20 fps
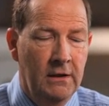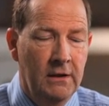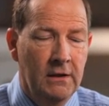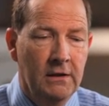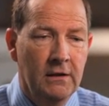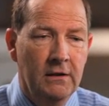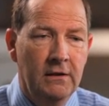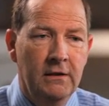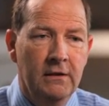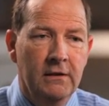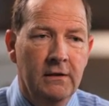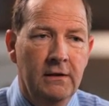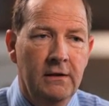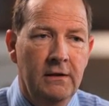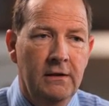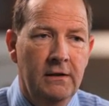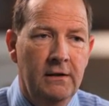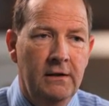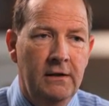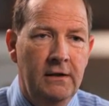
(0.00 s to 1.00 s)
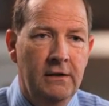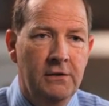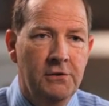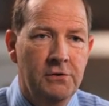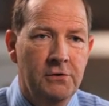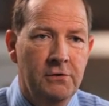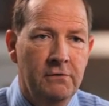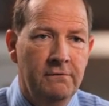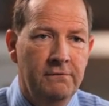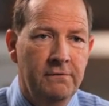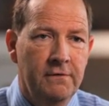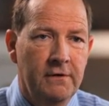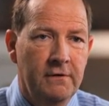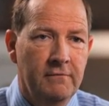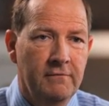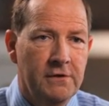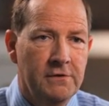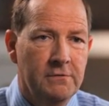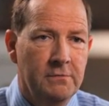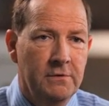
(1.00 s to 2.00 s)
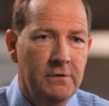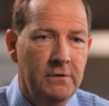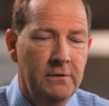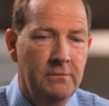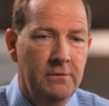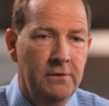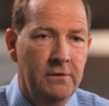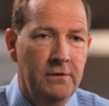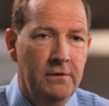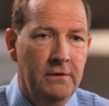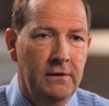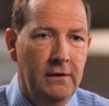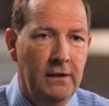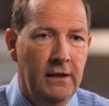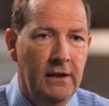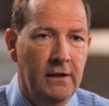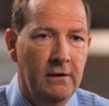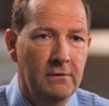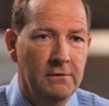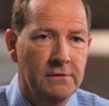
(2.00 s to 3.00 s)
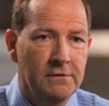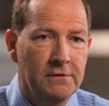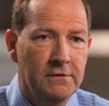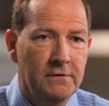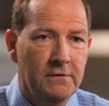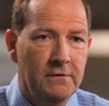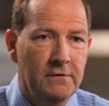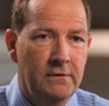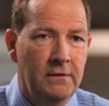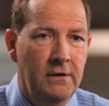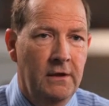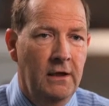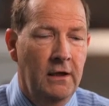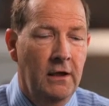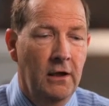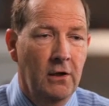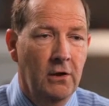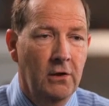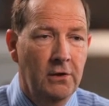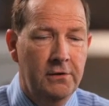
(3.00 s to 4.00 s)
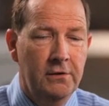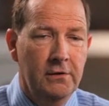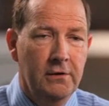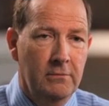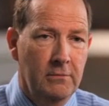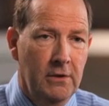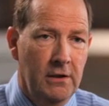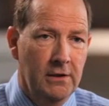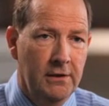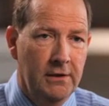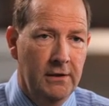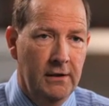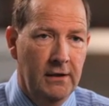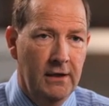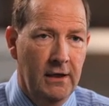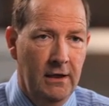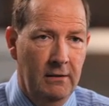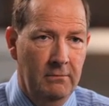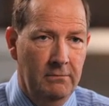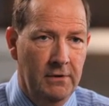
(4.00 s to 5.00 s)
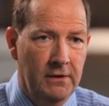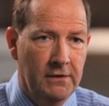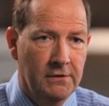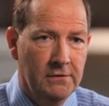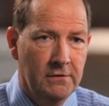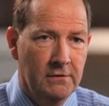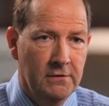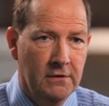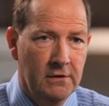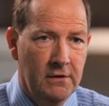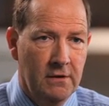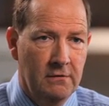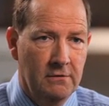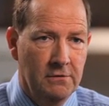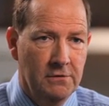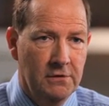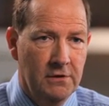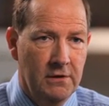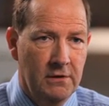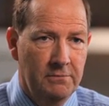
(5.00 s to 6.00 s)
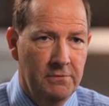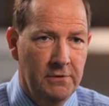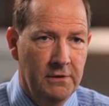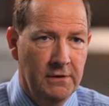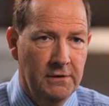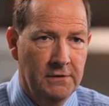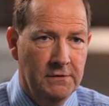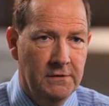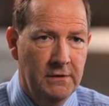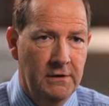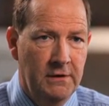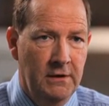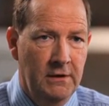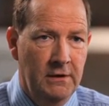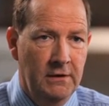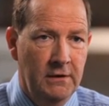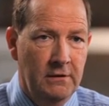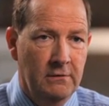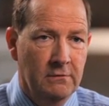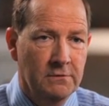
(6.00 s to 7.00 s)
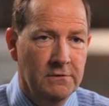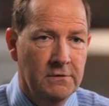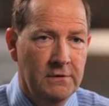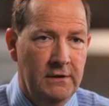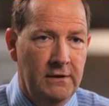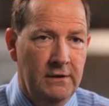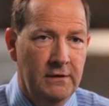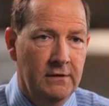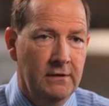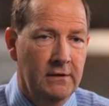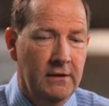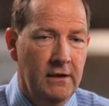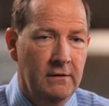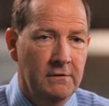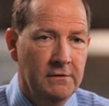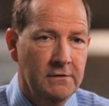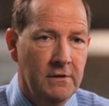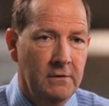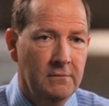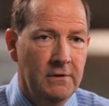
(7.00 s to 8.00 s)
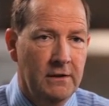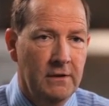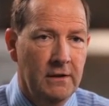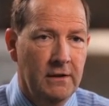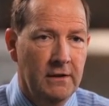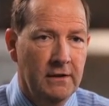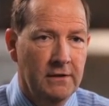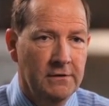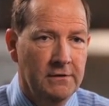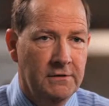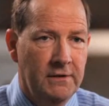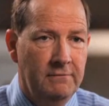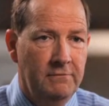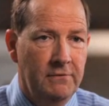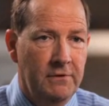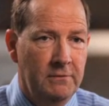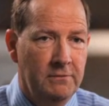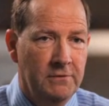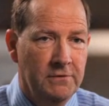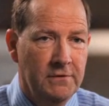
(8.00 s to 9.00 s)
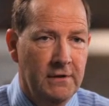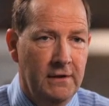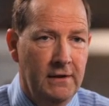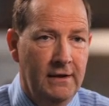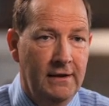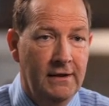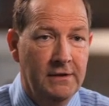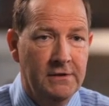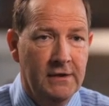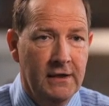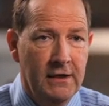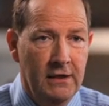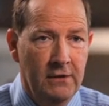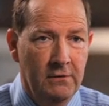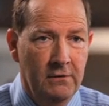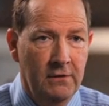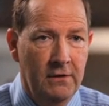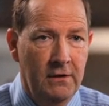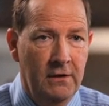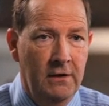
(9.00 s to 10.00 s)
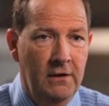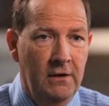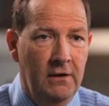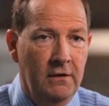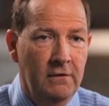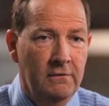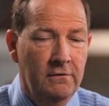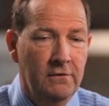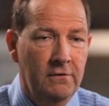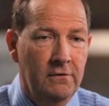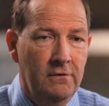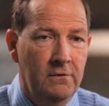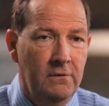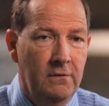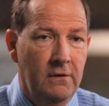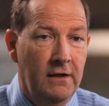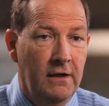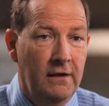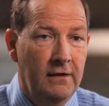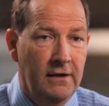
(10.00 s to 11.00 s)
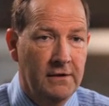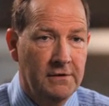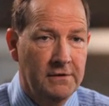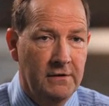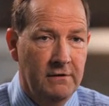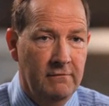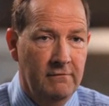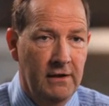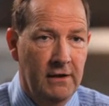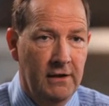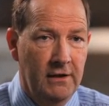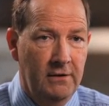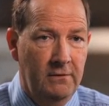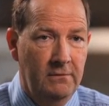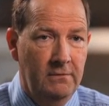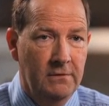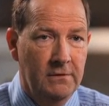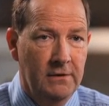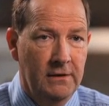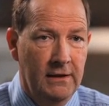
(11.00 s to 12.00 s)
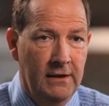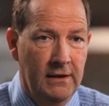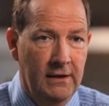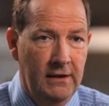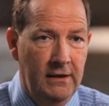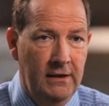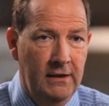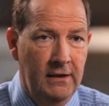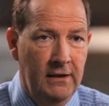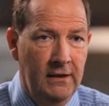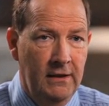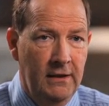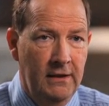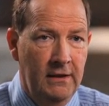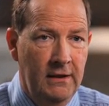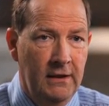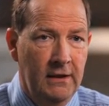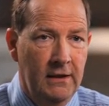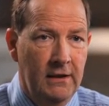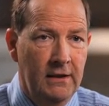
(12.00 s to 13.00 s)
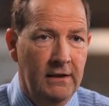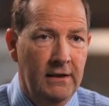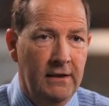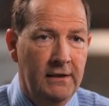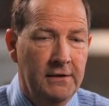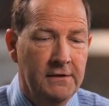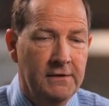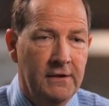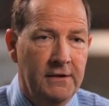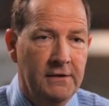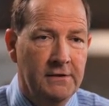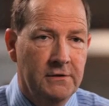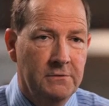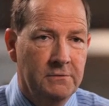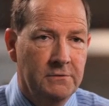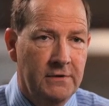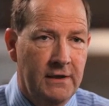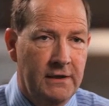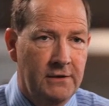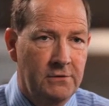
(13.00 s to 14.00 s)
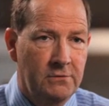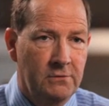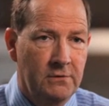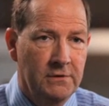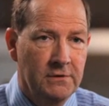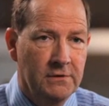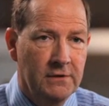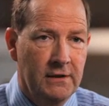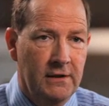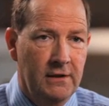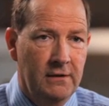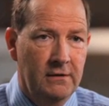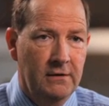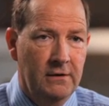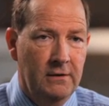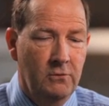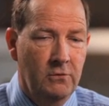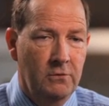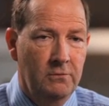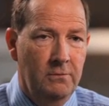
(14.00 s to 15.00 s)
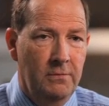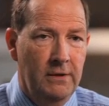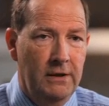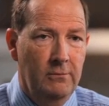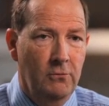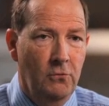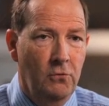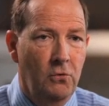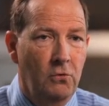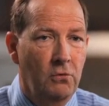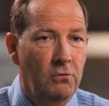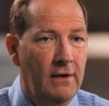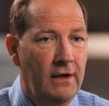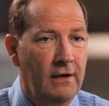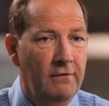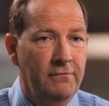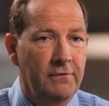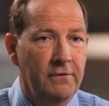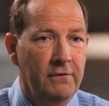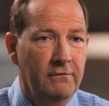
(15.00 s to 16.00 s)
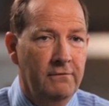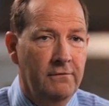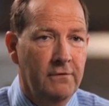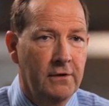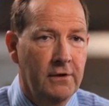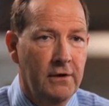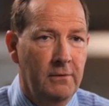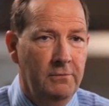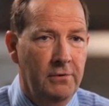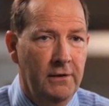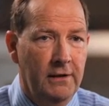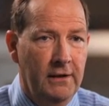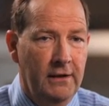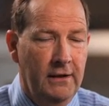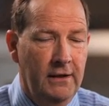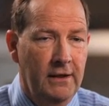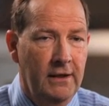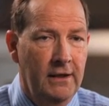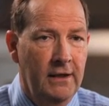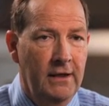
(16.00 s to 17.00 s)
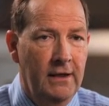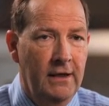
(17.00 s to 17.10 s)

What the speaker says: And I think the key issue for the investment community now is to look at the market cap based on the current share price. You'll see that there is something like a 70% discount to net asset value today. That is a substantial discount. It would be more relevant for a company